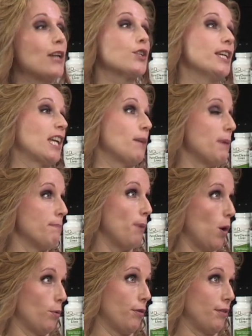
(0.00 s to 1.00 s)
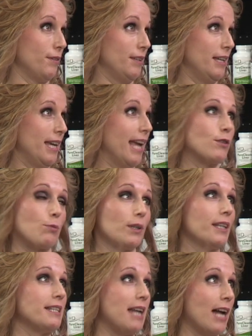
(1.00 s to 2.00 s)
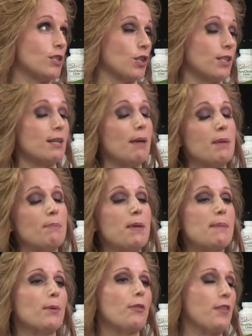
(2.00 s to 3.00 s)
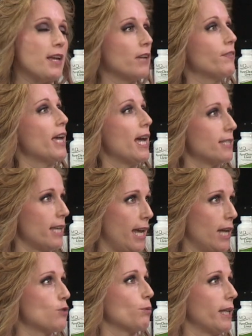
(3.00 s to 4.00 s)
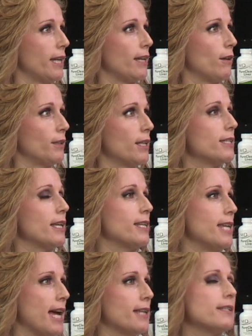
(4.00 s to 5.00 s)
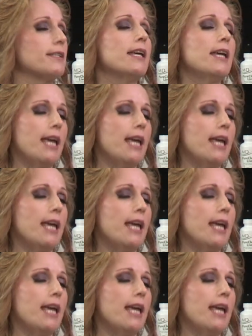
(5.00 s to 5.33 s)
Actually, it can be both. It's really not just, I mean, people think of it as an age-related illness, and yes,